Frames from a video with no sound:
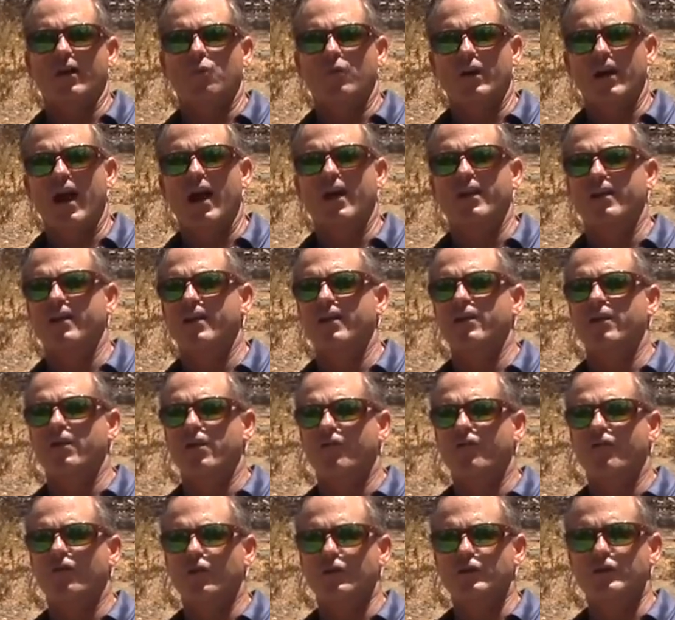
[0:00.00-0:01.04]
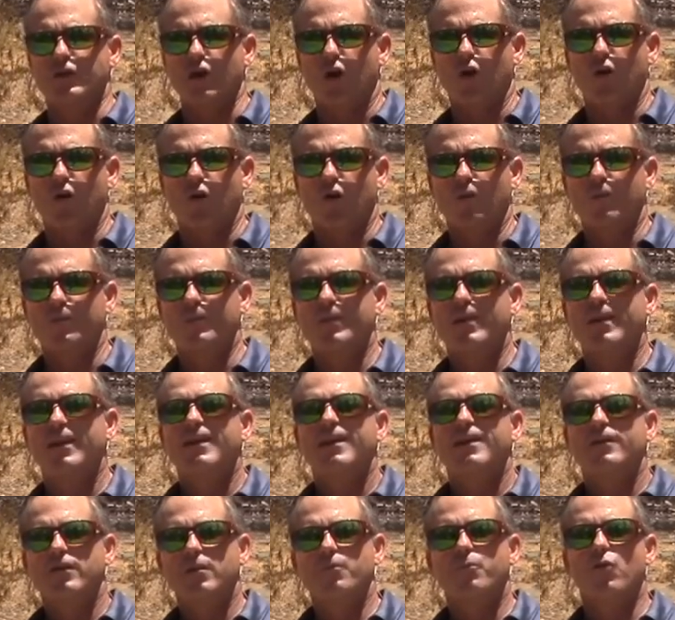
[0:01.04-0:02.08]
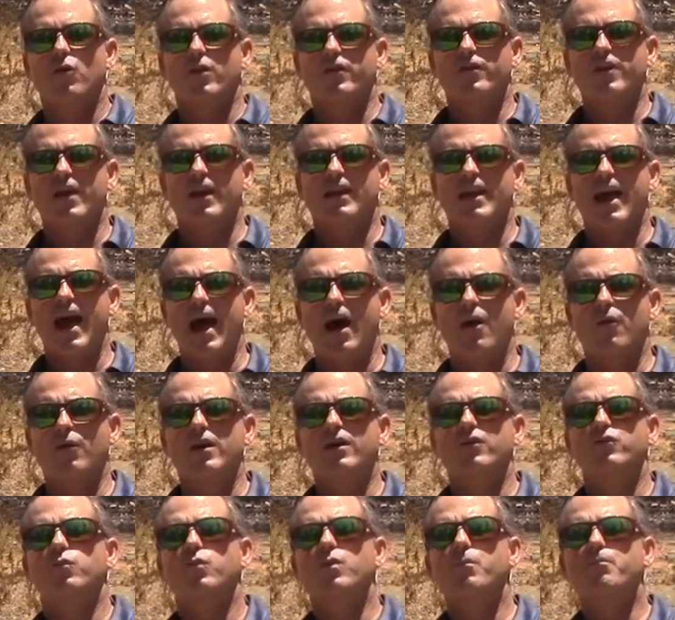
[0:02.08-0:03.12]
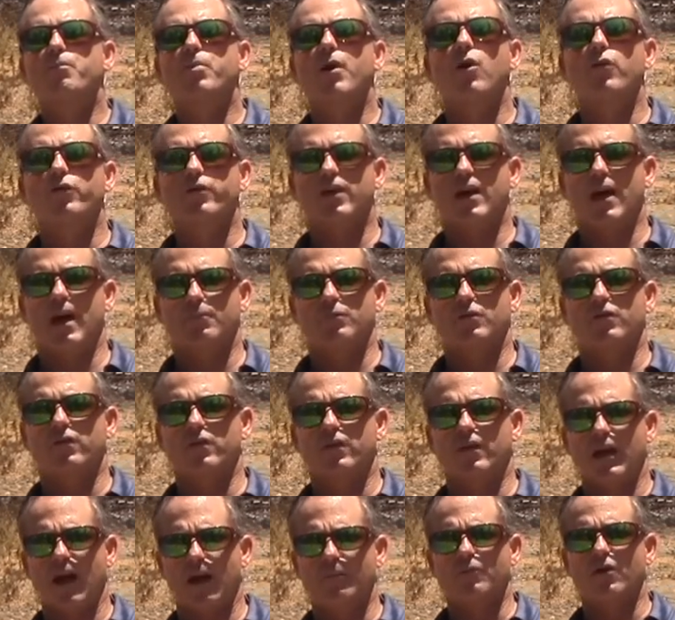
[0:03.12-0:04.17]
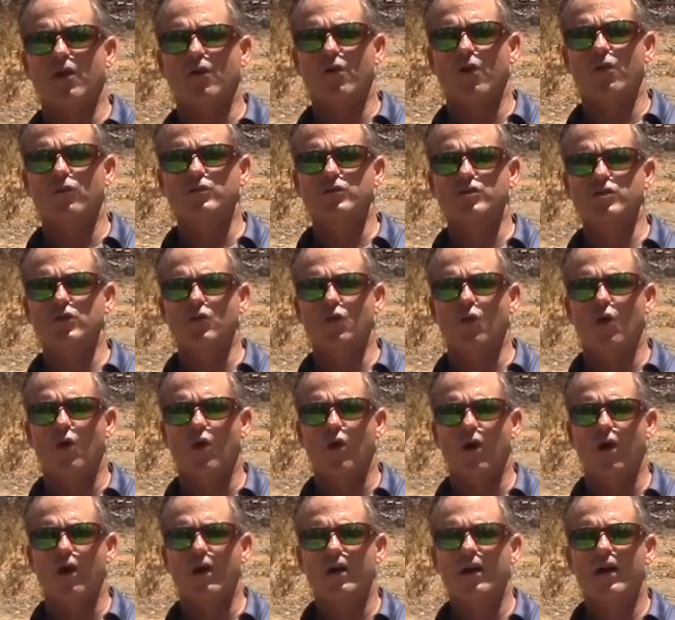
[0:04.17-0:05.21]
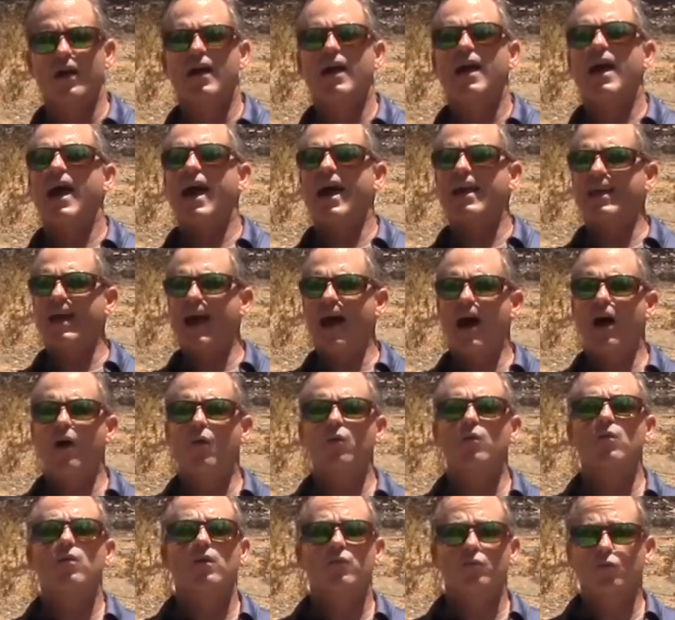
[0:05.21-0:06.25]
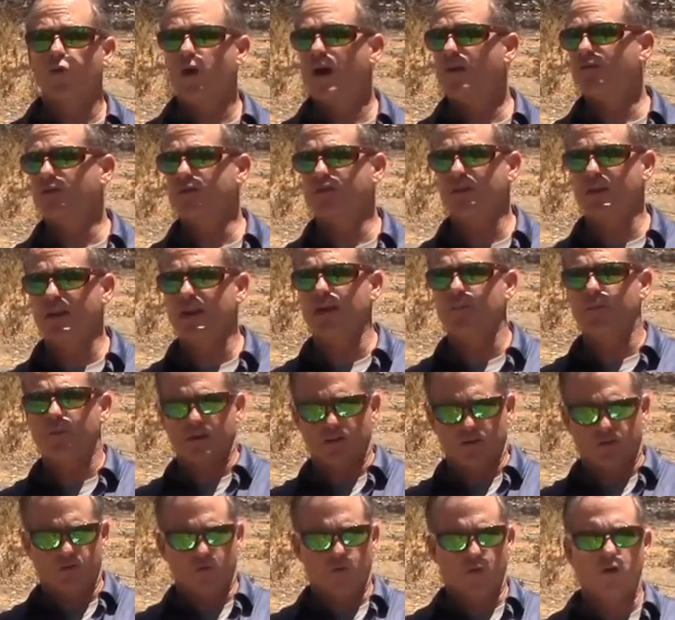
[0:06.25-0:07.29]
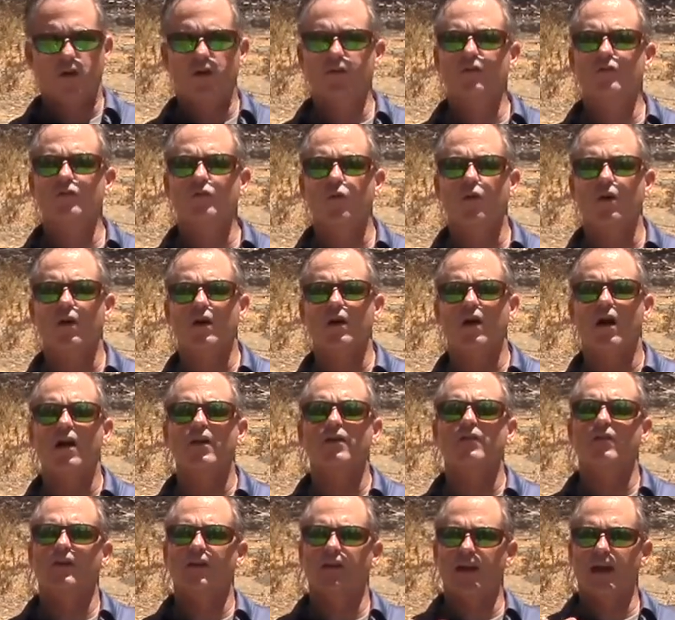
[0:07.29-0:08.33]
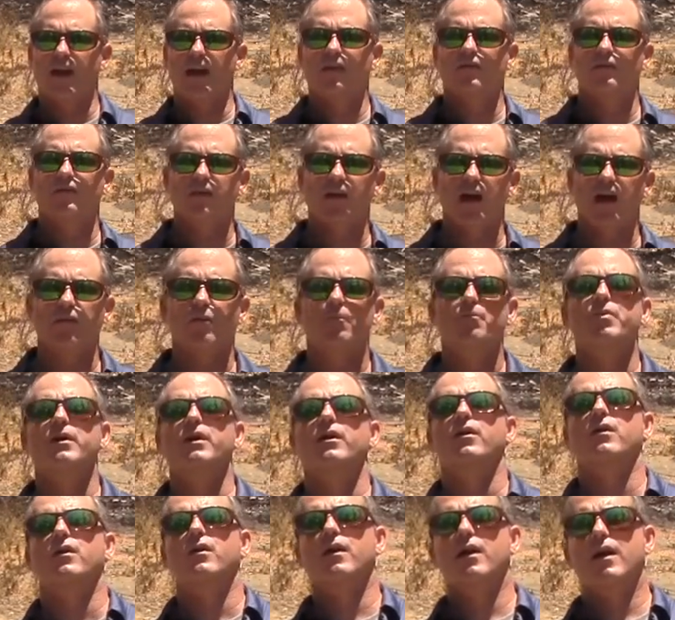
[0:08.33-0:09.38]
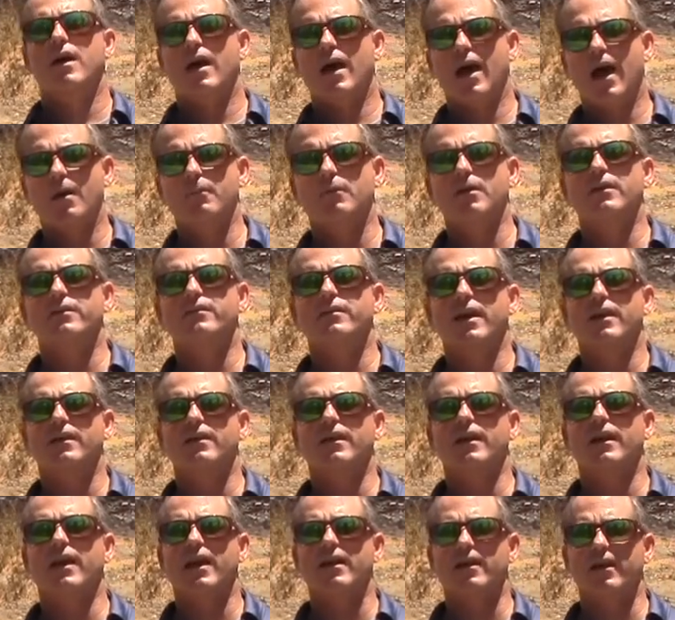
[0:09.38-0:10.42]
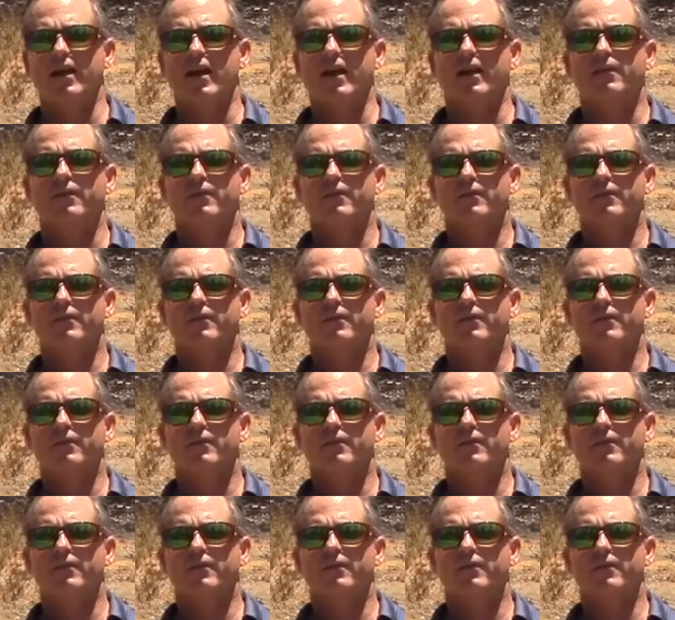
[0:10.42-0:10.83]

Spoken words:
We got it into the first hole. The important thing now is we both kept our own score, and now whoever's keeping the score on the scorecard is going to ask the other, Bill, how many did it take you to get it in?